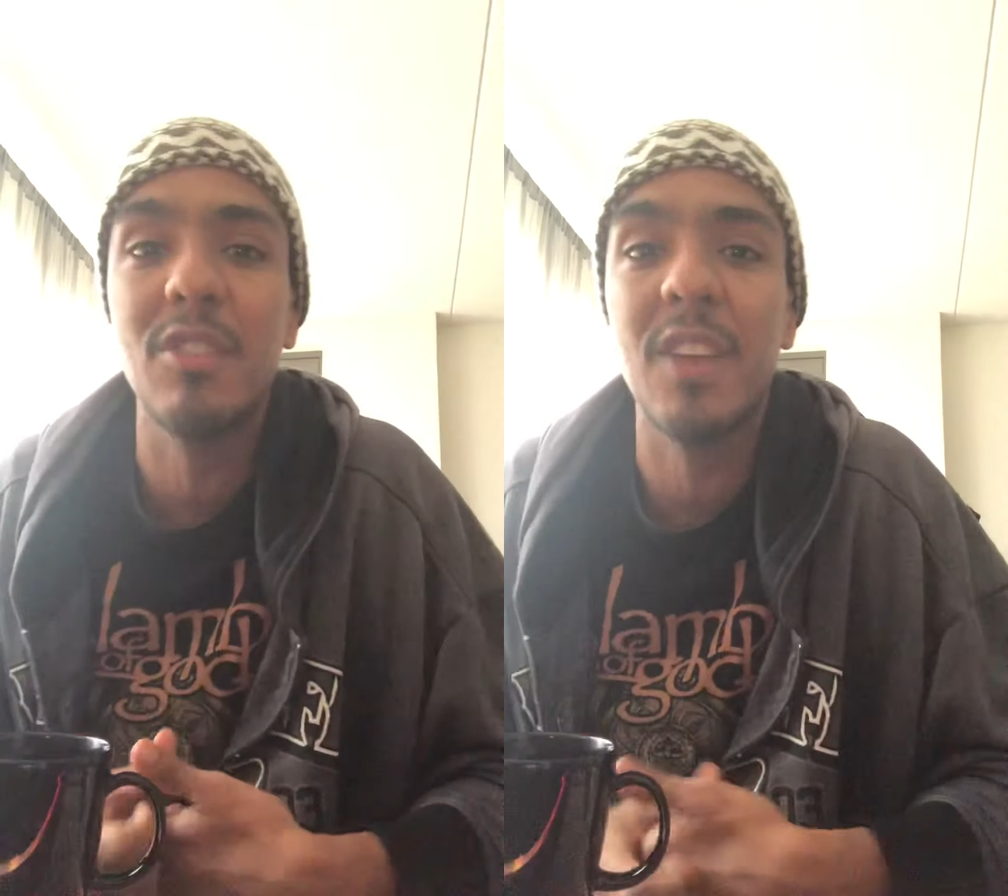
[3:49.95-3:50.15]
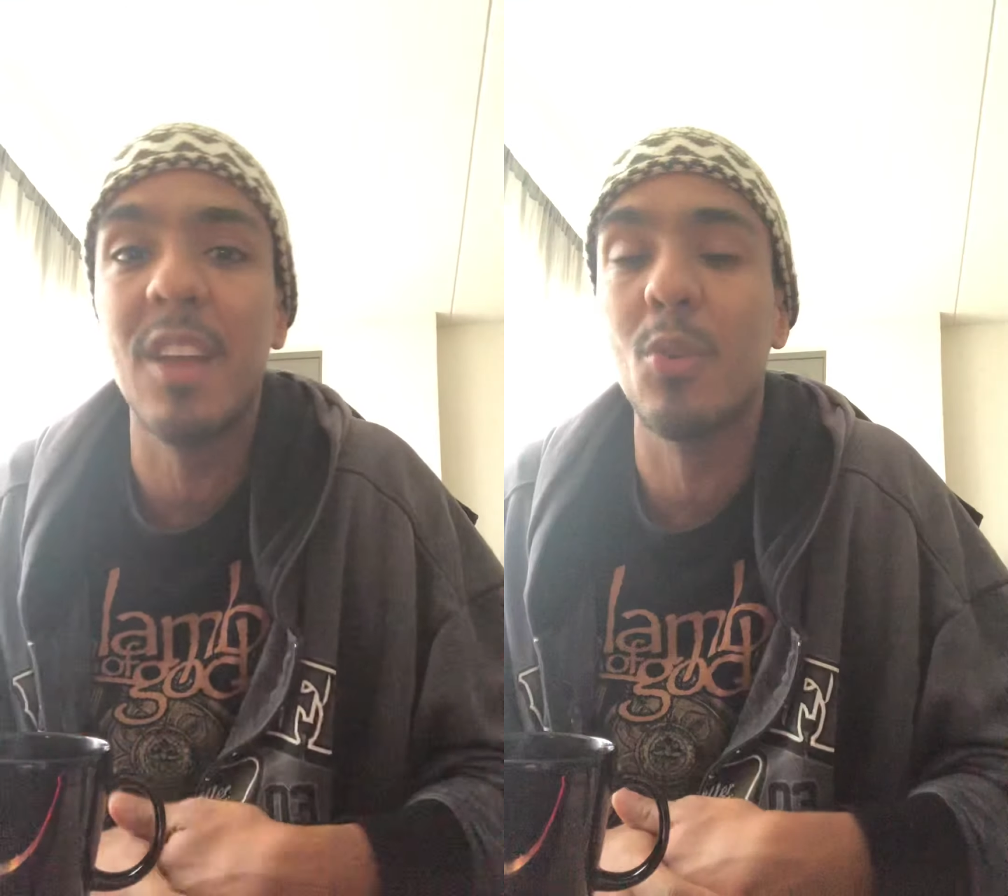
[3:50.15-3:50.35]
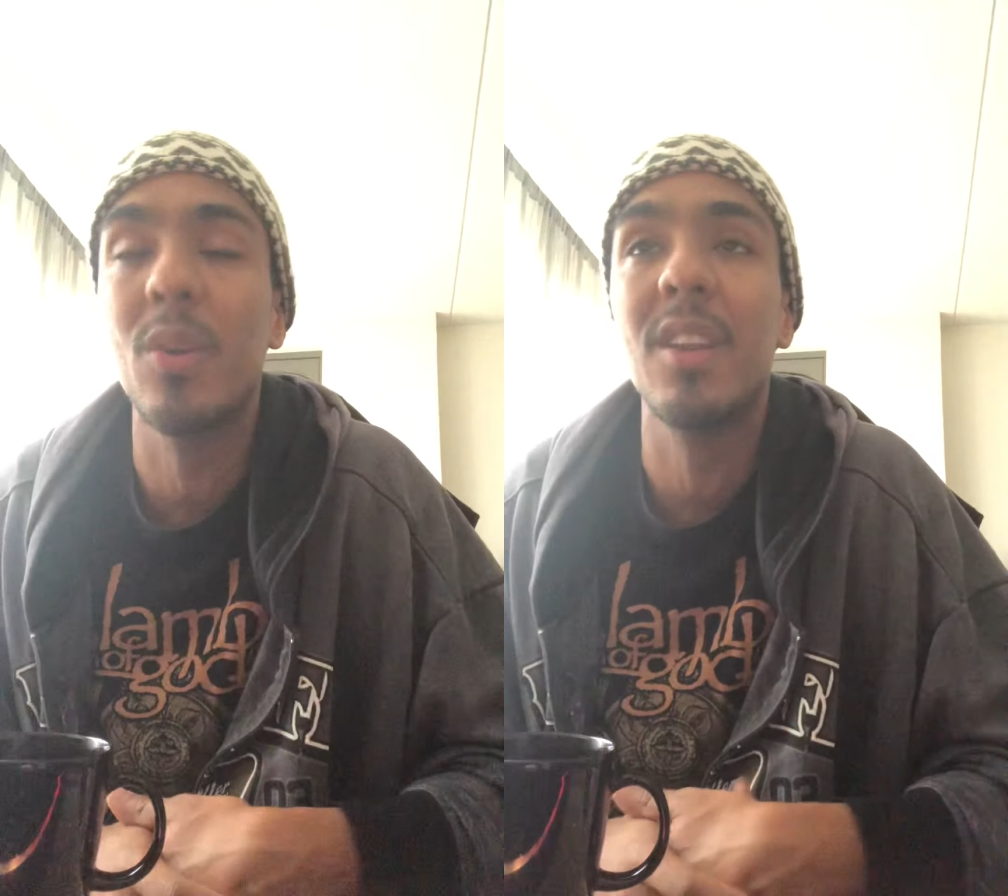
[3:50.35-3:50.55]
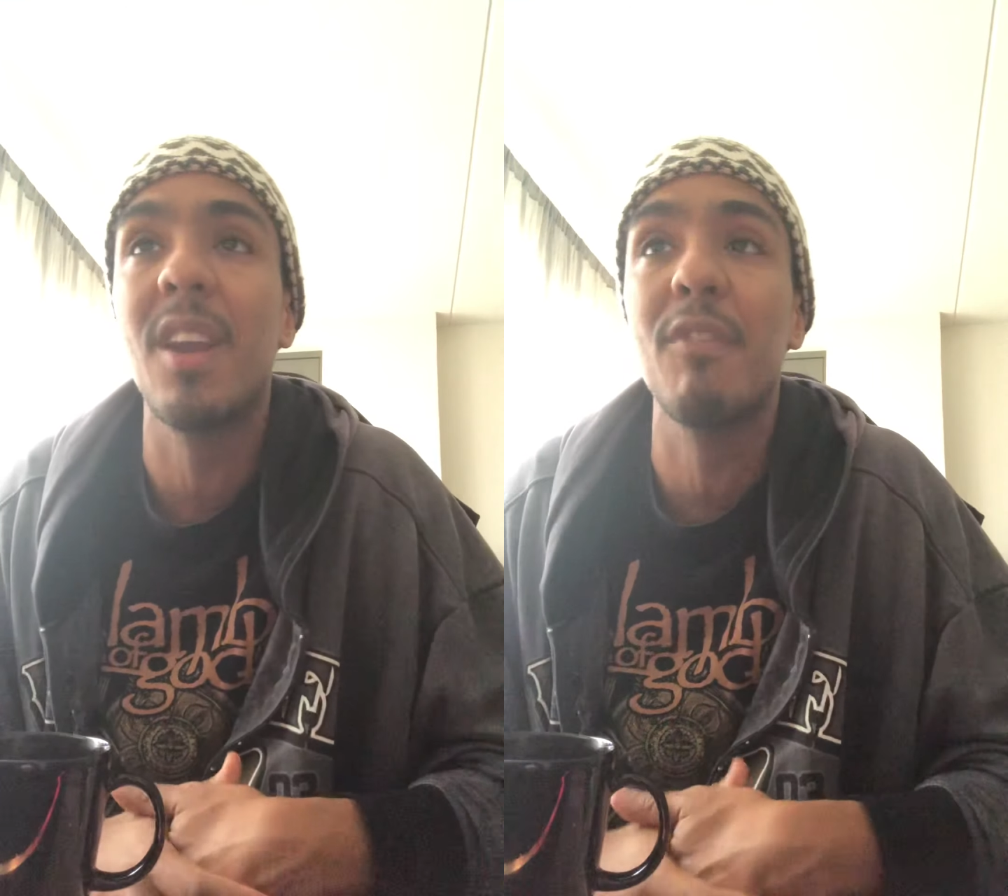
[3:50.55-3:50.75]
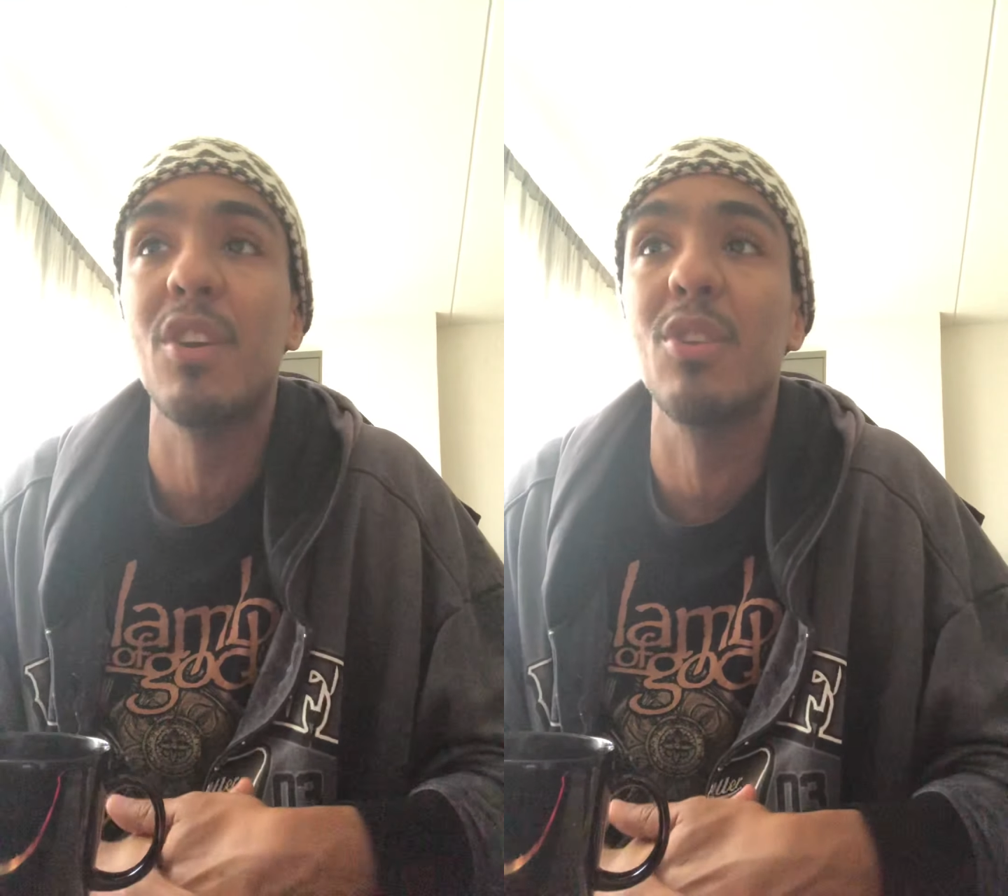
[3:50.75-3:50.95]
together with and
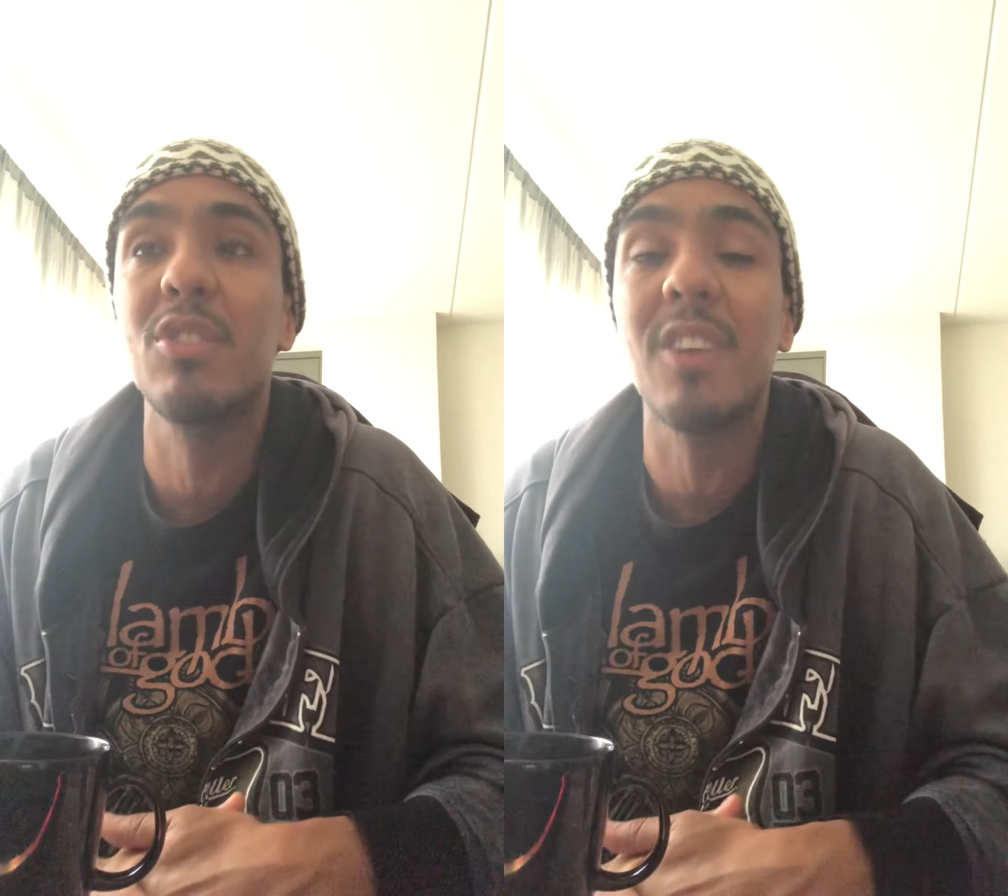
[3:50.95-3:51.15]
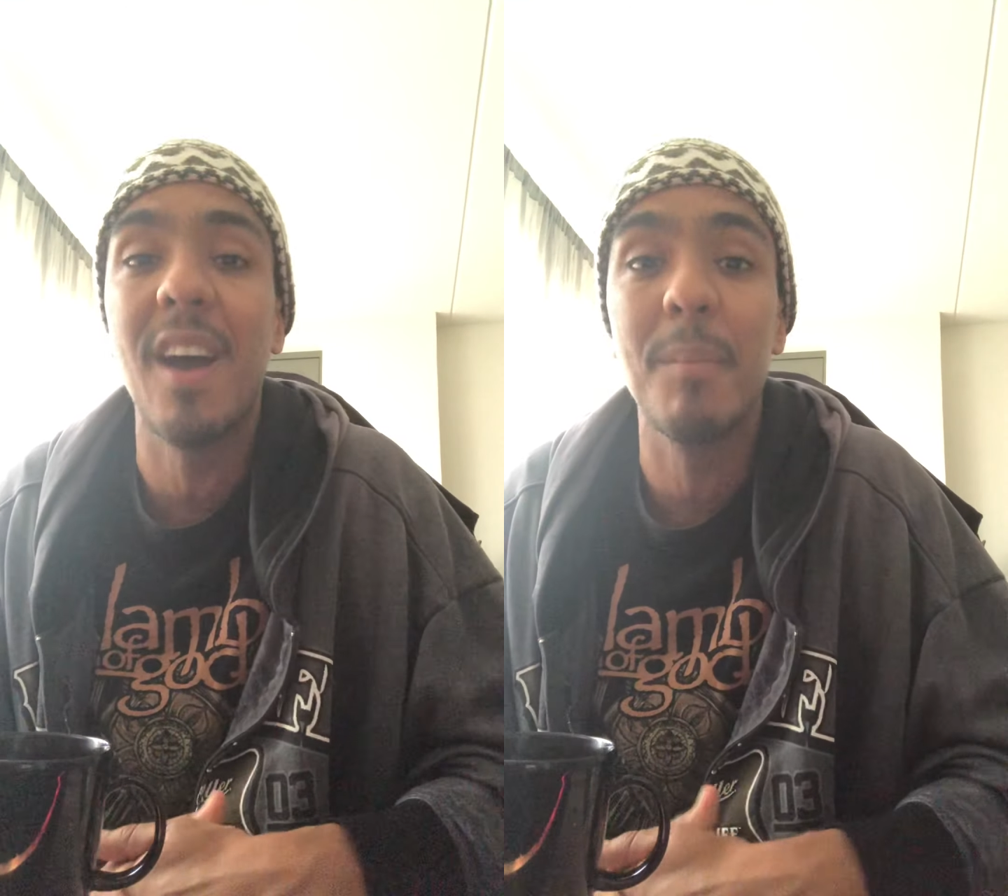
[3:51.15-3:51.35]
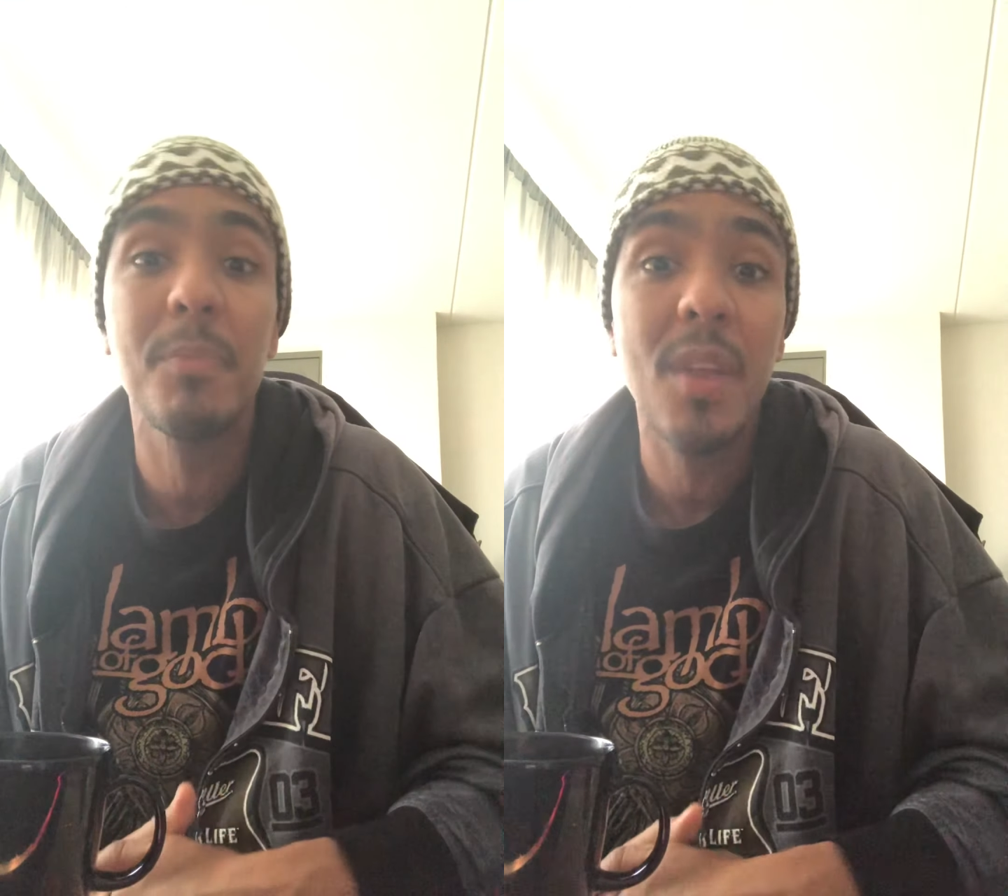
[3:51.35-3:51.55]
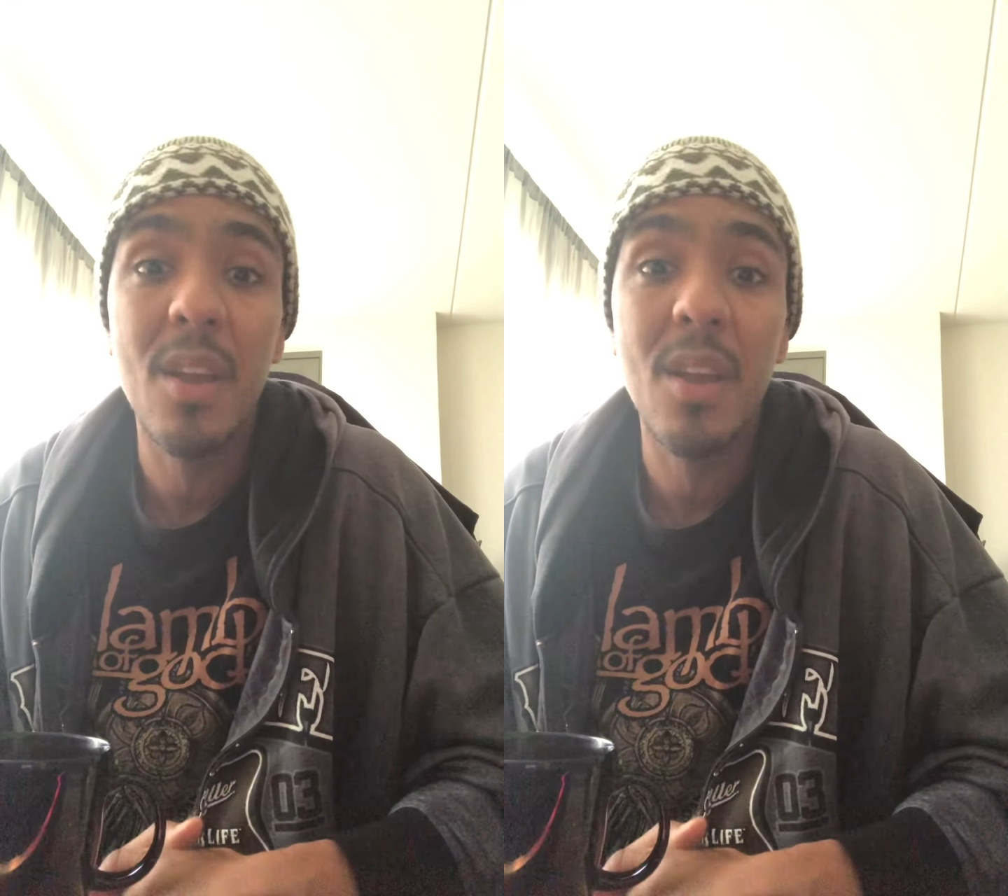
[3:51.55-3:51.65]
have a good time